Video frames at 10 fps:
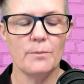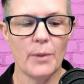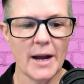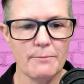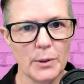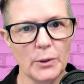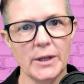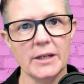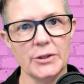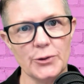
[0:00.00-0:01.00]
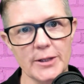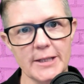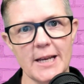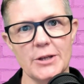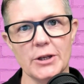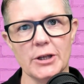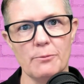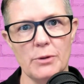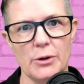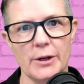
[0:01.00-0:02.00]
By building a strategic
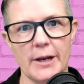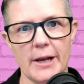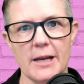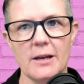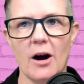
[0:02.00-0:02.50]
community,